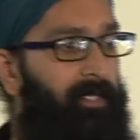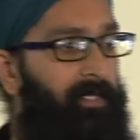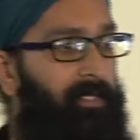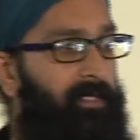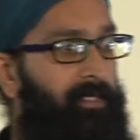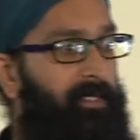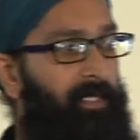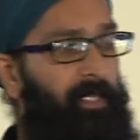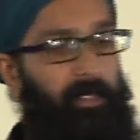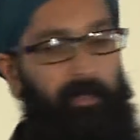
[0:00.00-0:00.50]
such
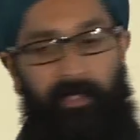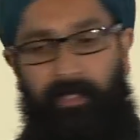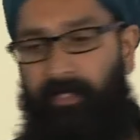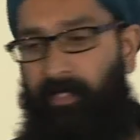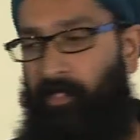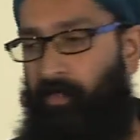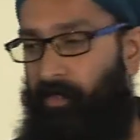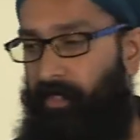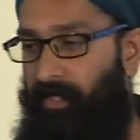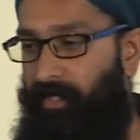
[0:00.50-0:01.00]
as
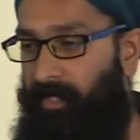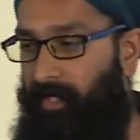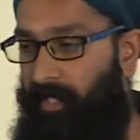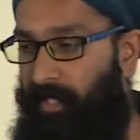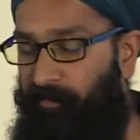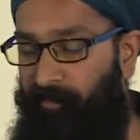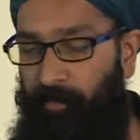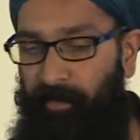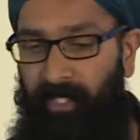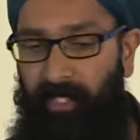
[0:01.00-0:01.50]
increasing trust in
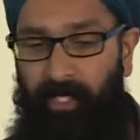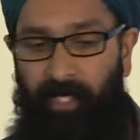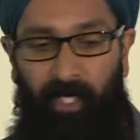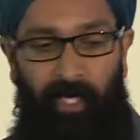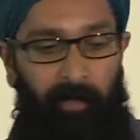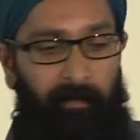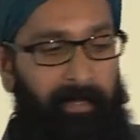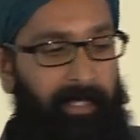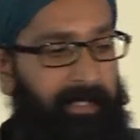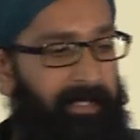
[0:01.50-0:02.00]
government
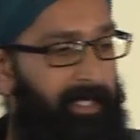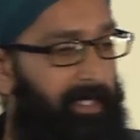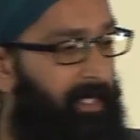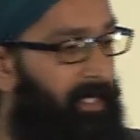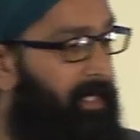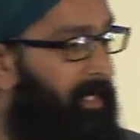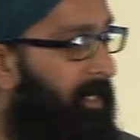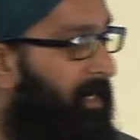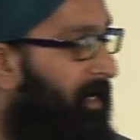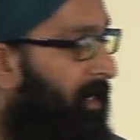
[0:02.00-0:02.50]
by
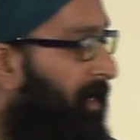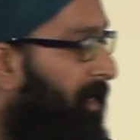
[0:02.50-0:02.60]
taking